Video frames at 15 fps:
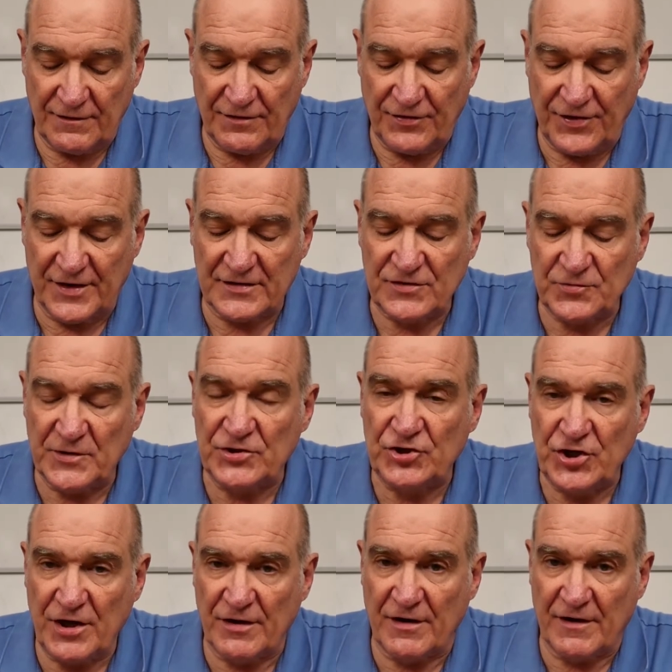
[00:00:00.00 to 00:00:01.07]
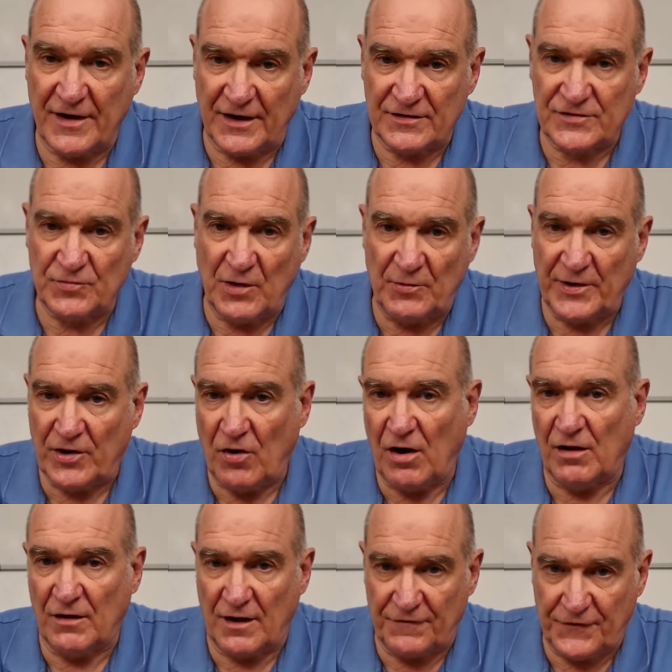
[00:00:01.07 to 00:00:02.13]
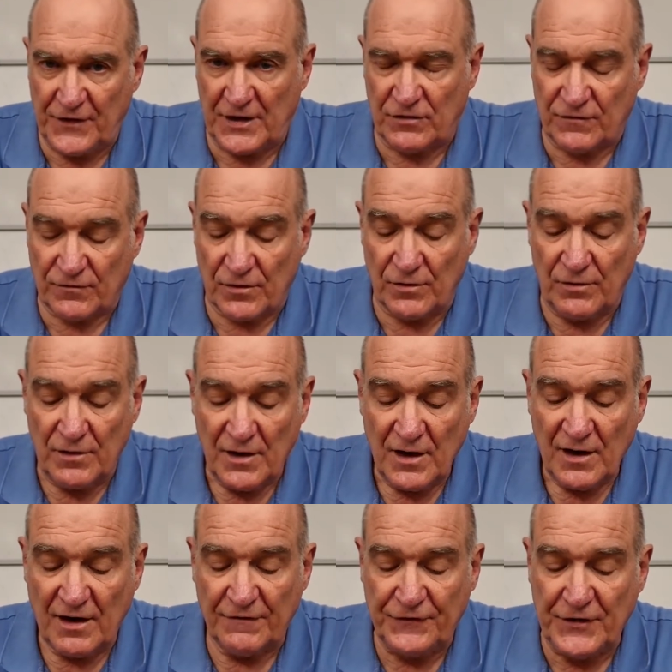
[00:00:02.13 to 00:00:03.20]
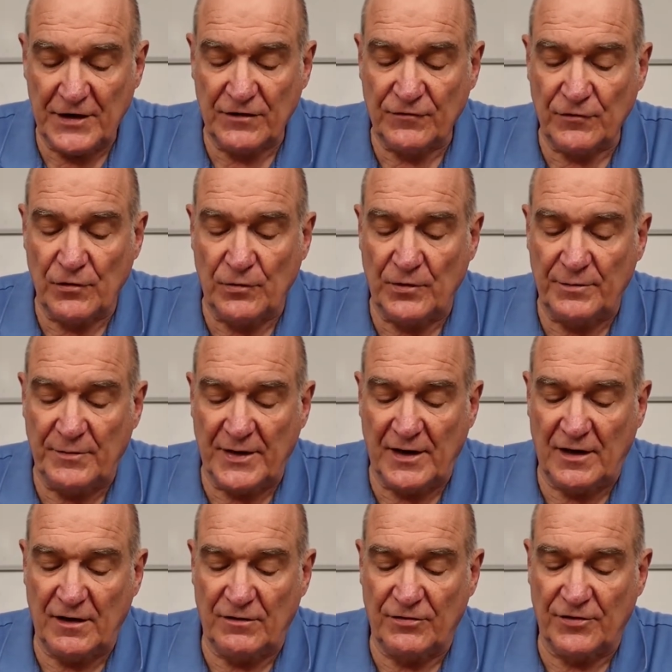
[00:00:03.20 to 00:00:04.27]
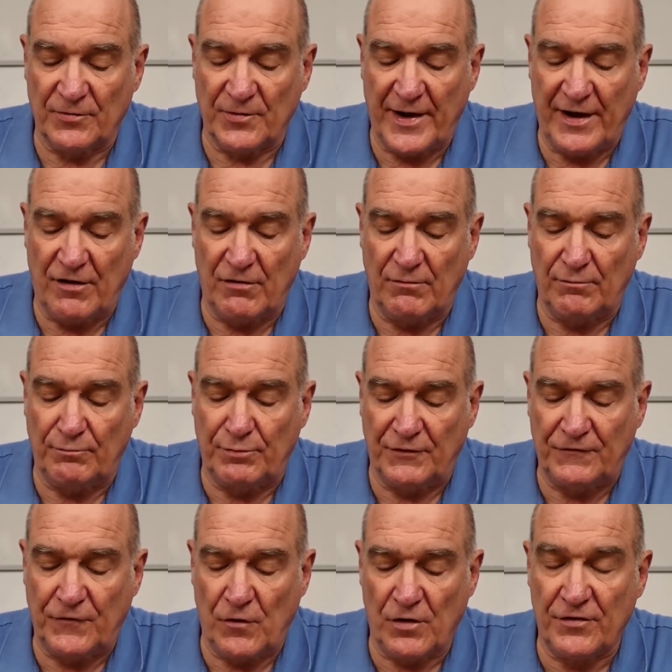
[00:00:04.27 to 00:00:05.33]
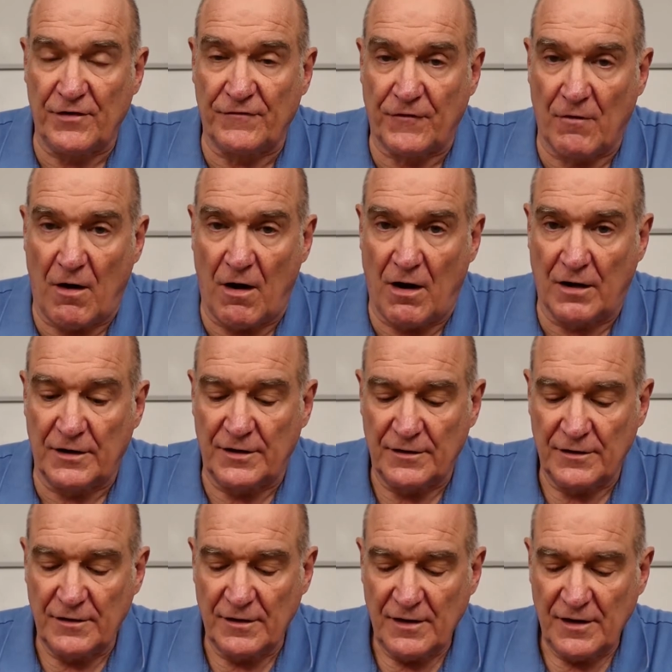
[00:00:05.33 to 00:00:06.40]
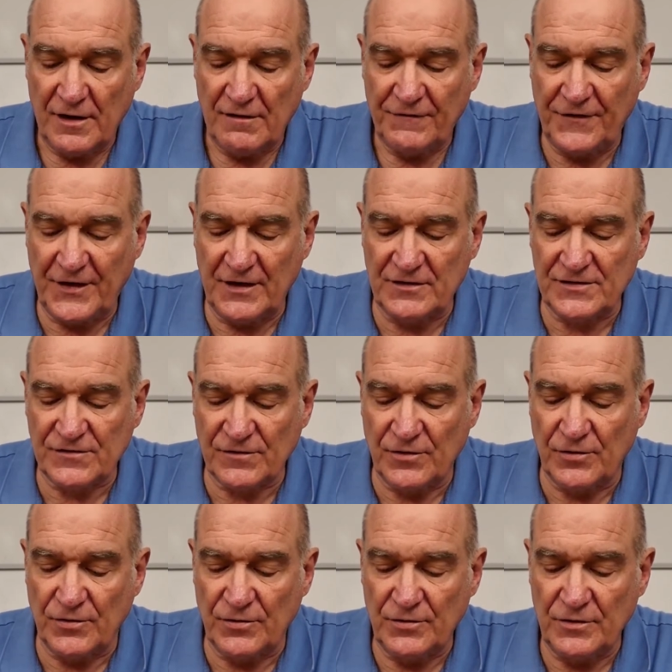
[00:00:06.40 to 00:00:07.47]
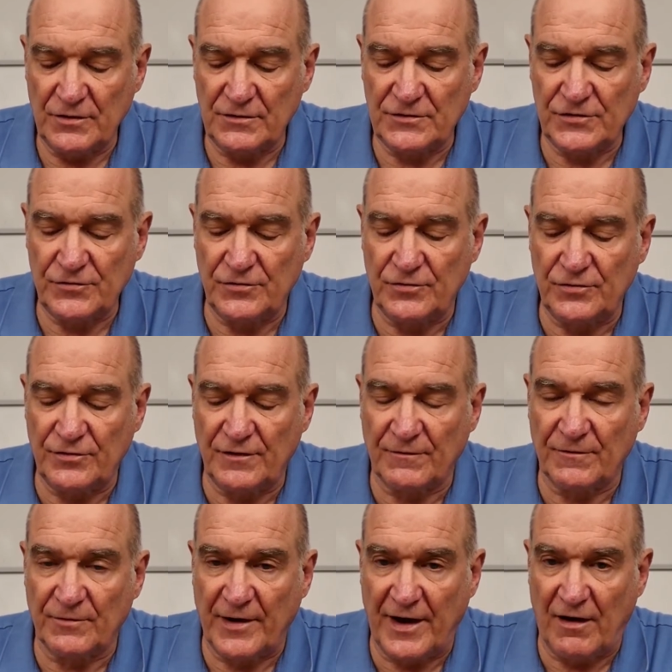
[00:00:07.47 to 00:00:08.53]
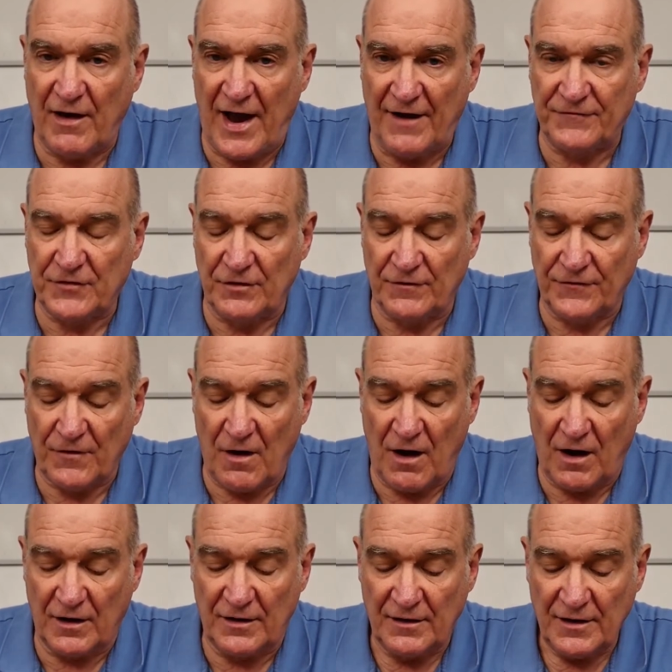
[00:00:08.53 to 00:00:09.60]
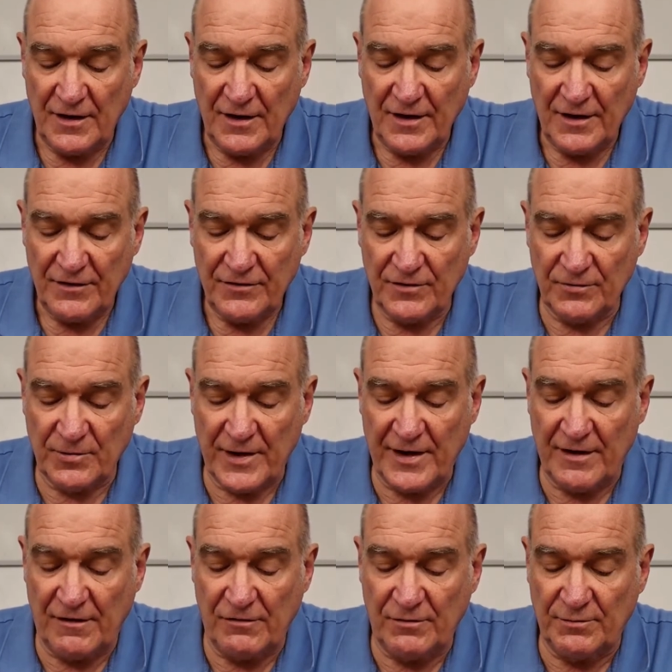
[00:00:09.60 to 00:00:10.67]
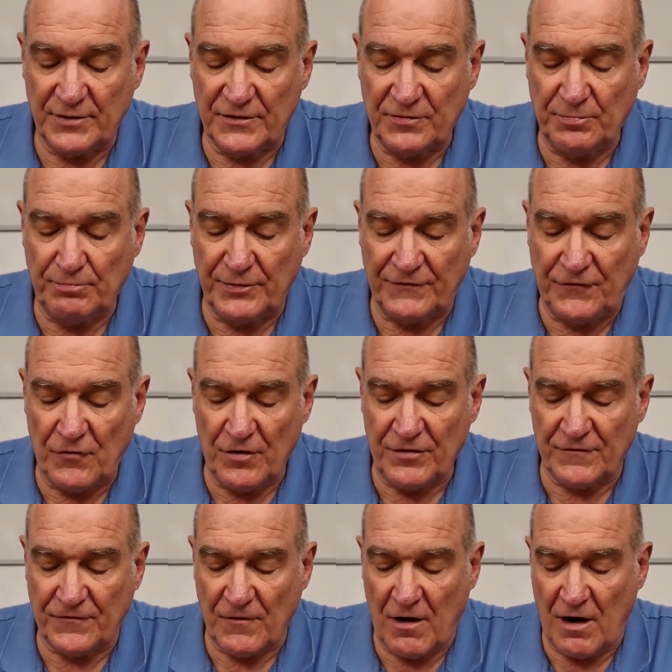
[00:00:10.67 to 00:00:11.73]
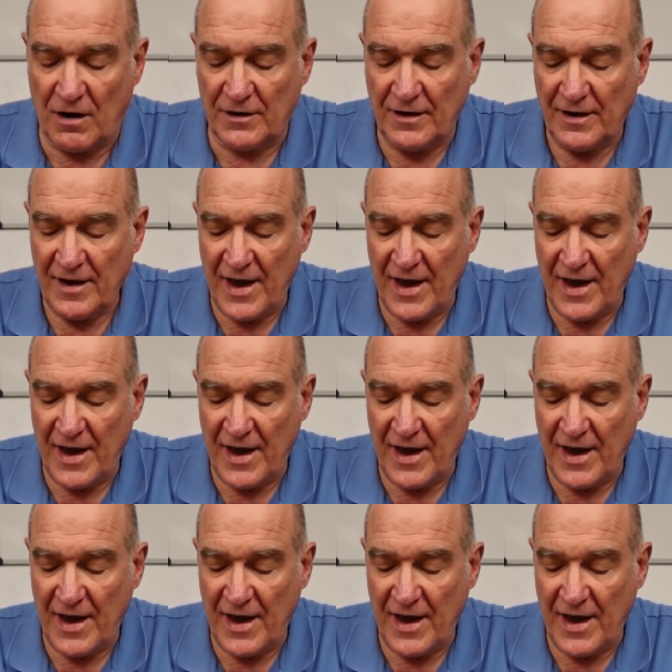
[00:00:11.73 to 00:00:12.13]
this switch here is what we call a feed-through. A feed-through would be the rail before the frog feeds through to the rail after the frog. The rail before the frog